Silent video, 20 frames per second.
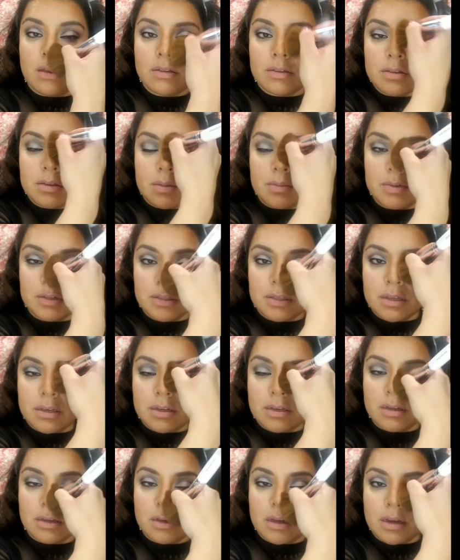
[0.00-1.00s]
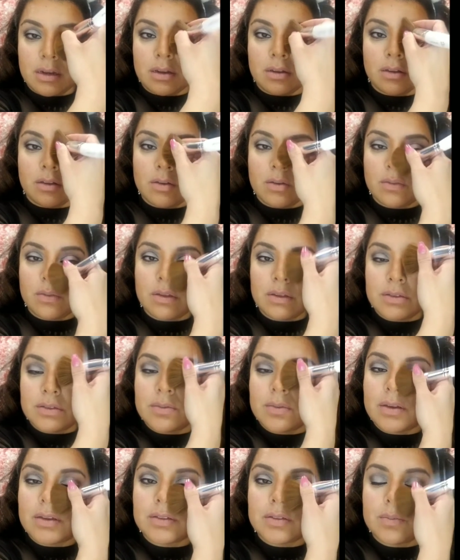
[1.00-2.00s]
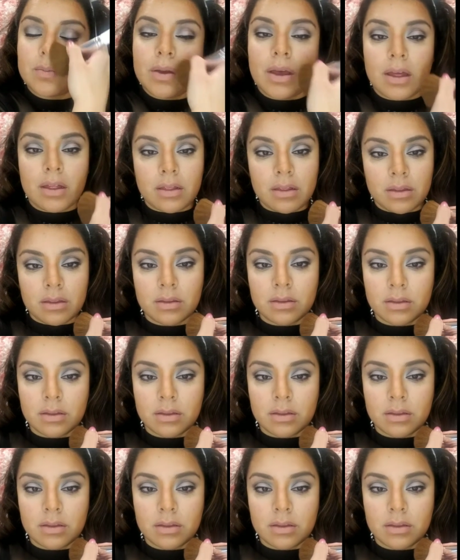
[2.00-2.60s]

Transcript: So I'm just going to kind of go this way as well.